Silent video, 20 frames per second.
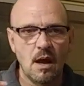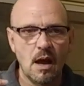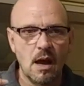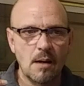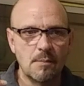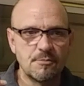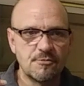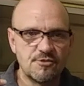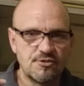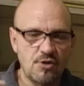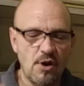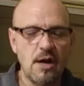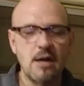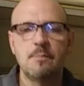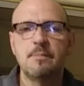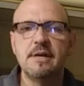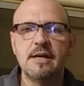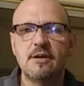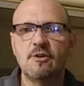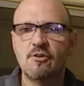I'm
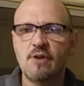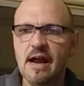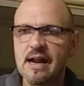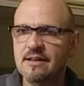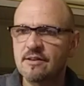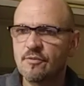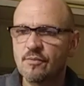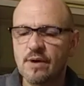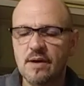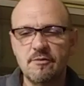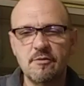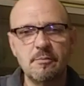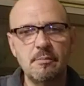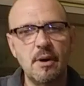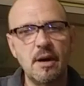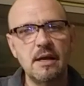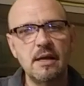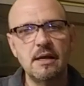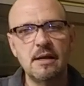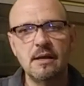trying to be interactive with
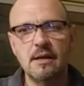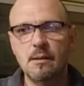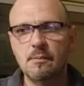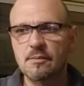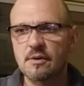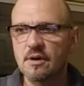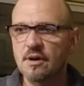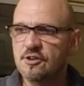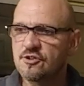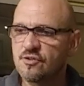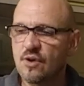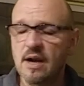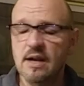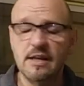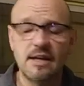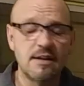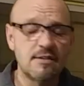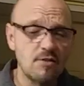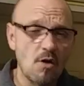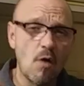everybody, and I'm going to try
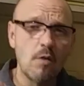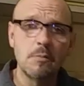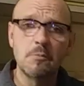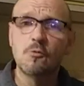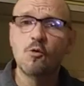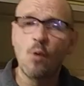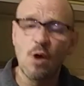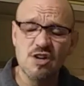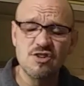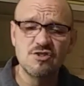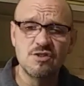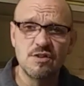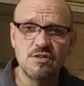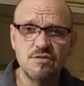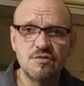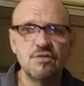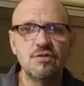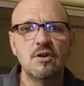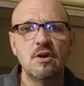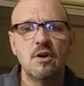to get to all the
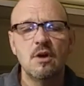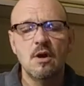questions.